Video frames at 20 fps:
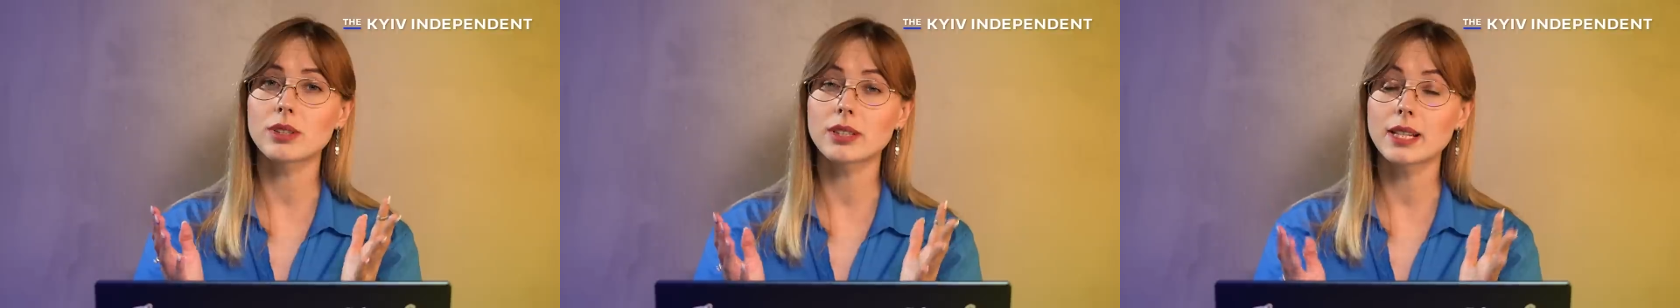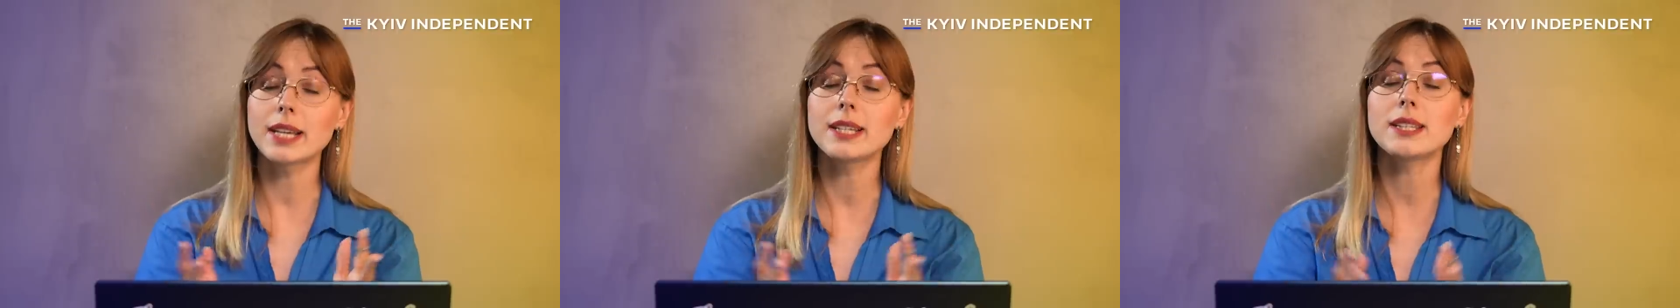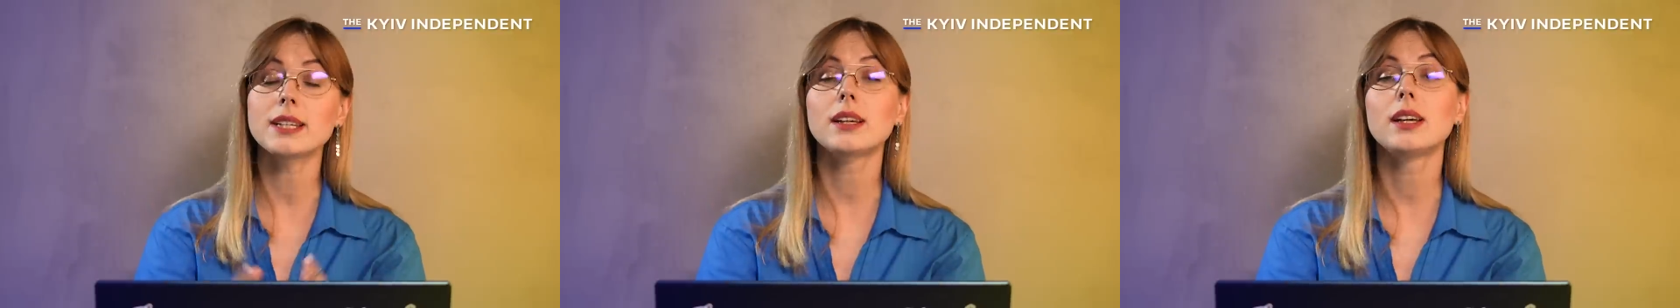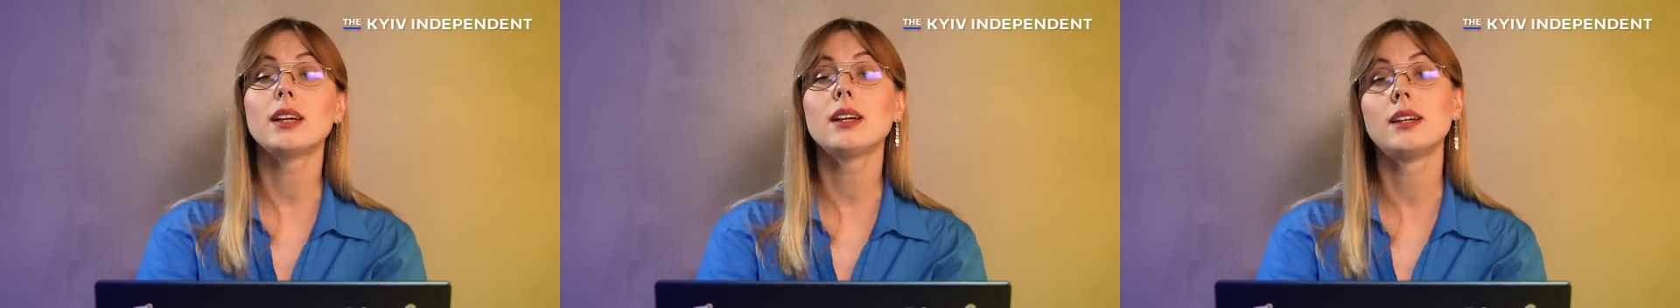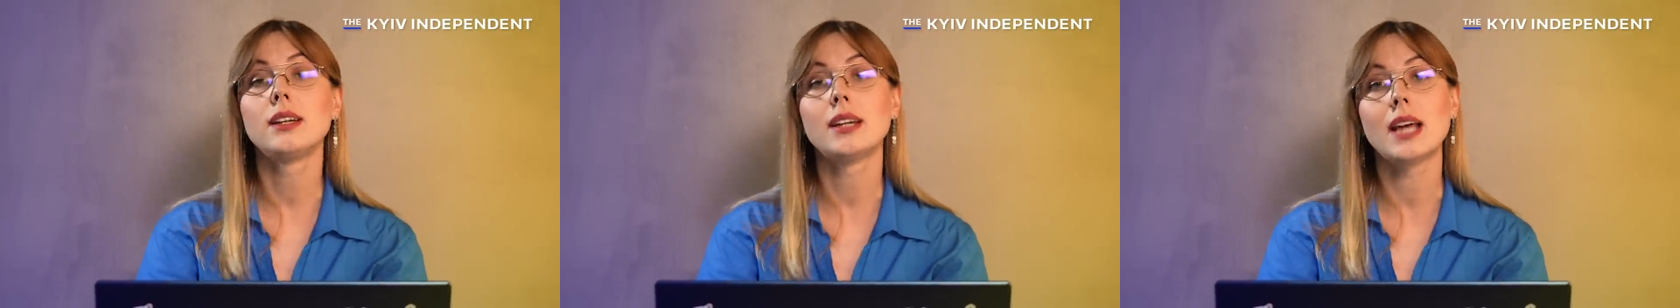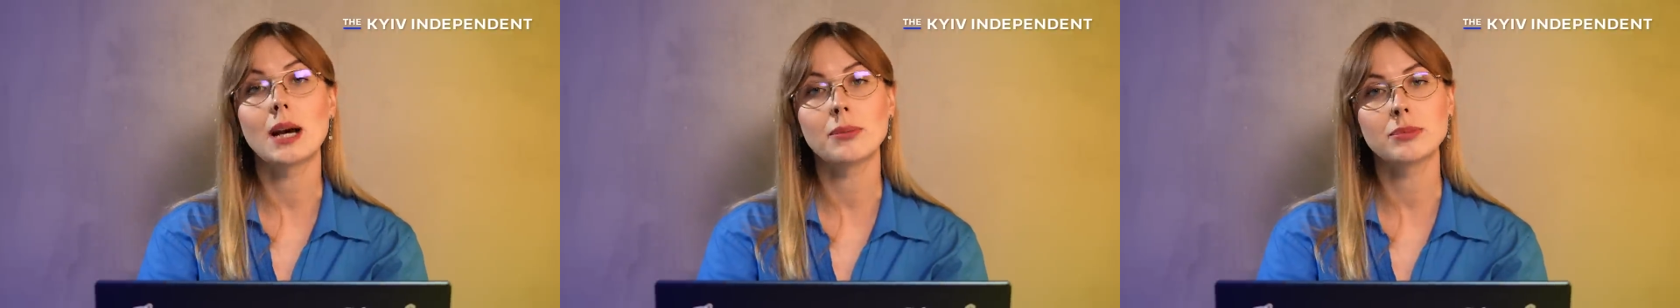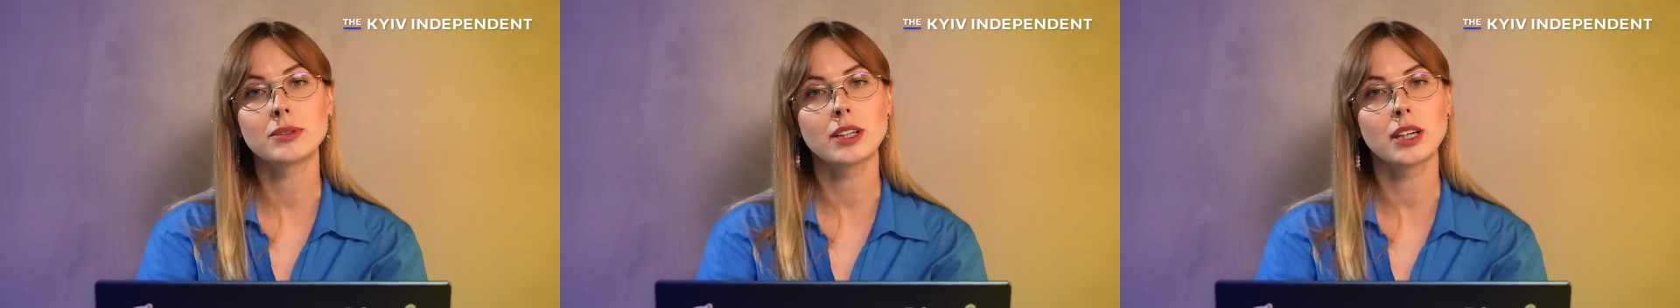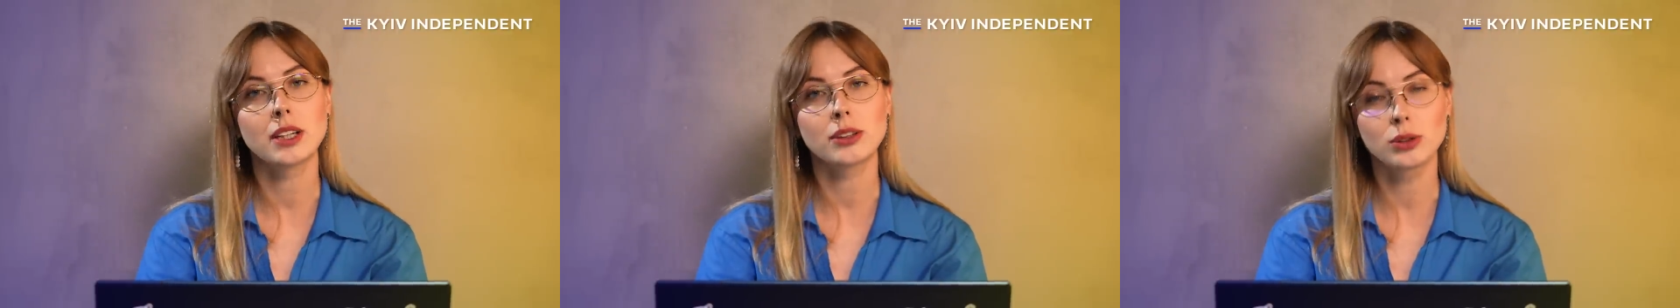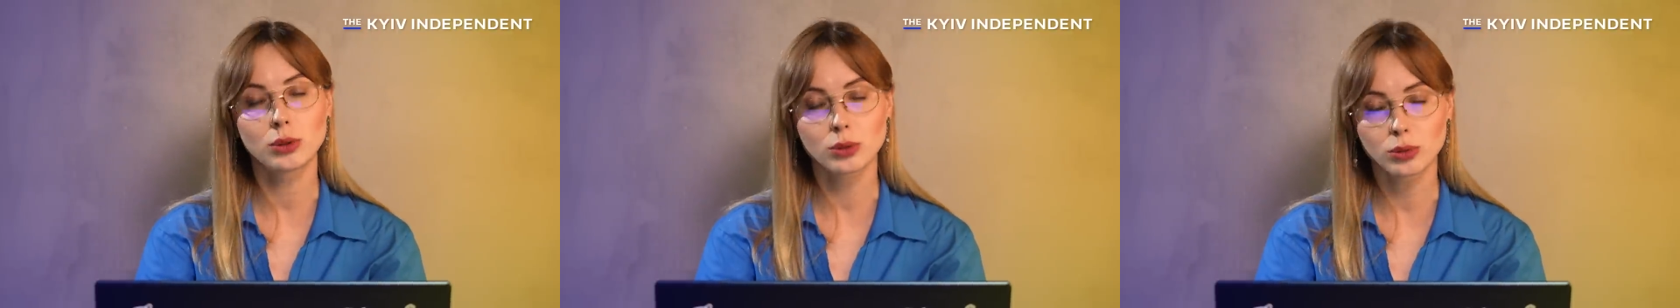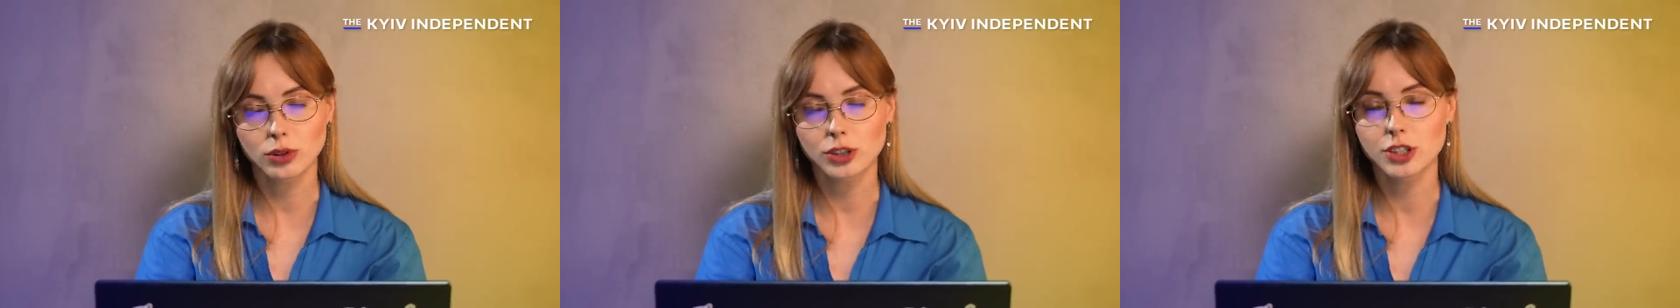was later kidnapped
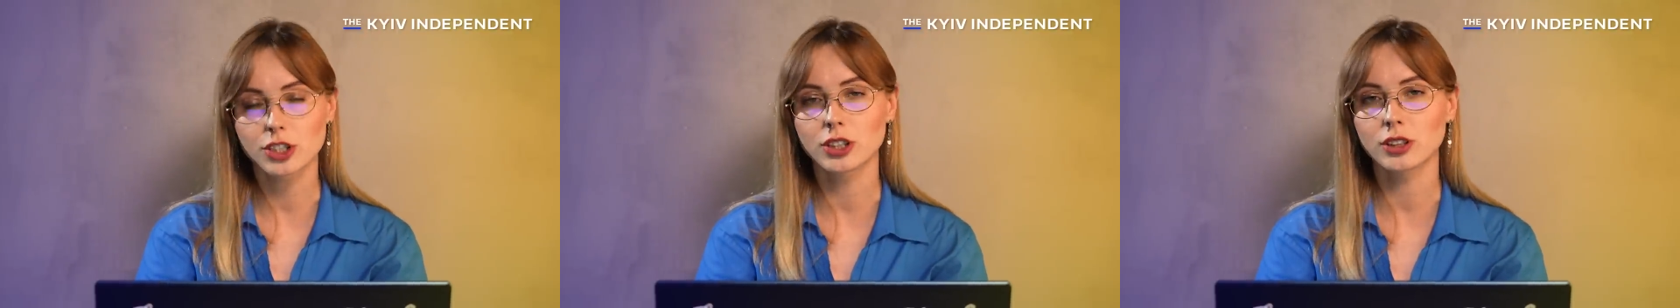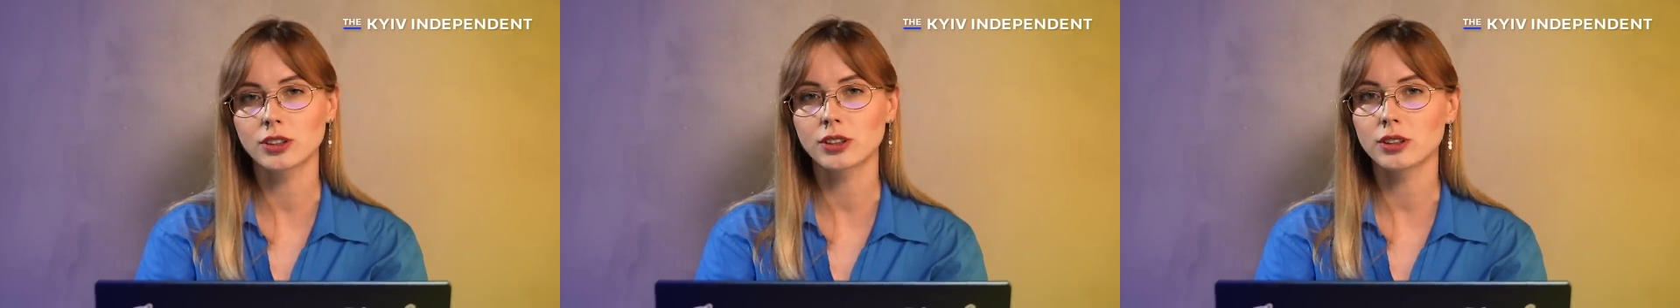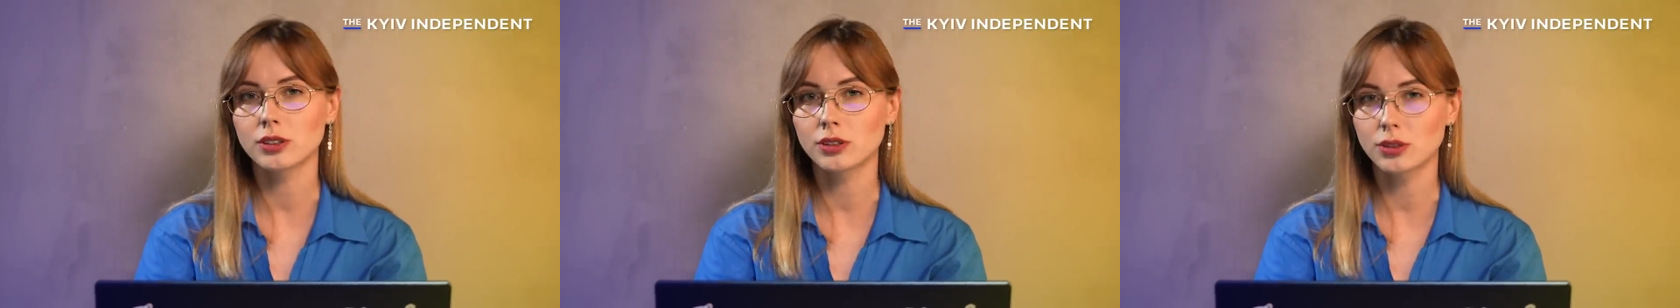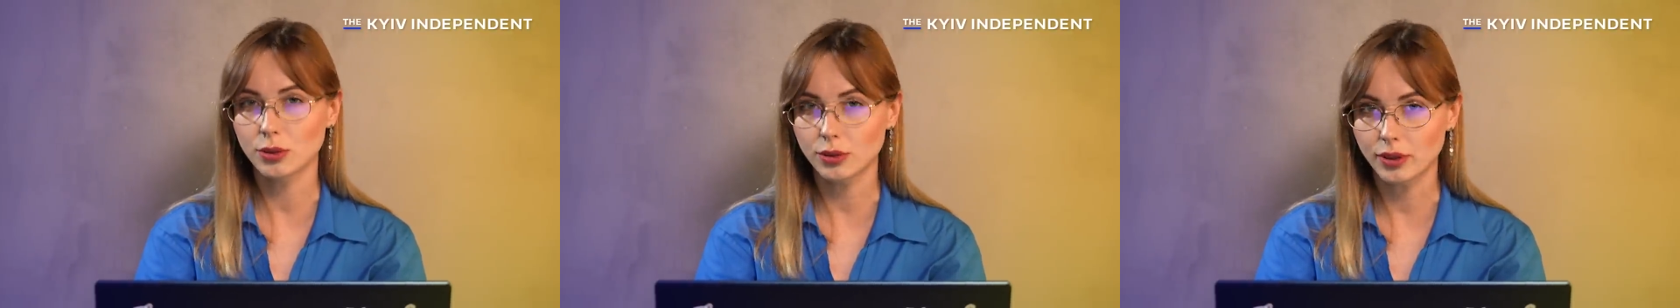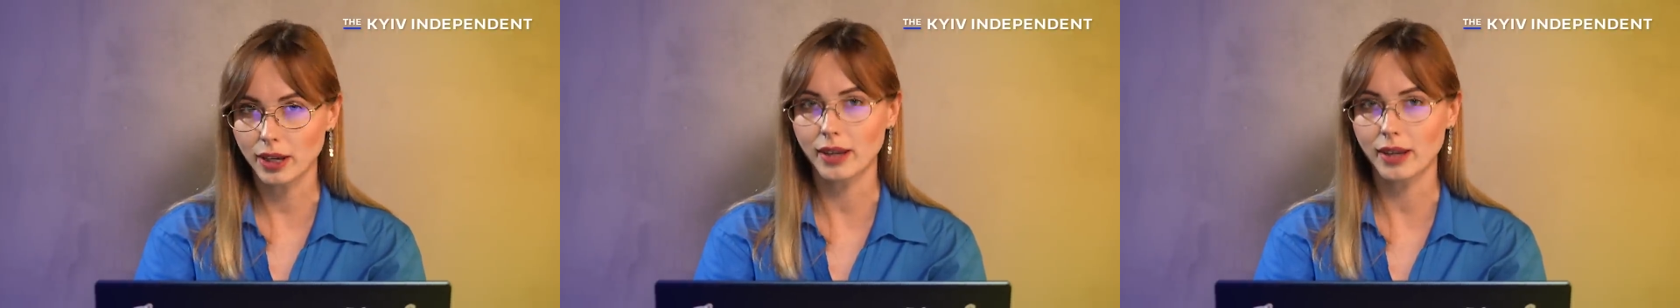and tortured to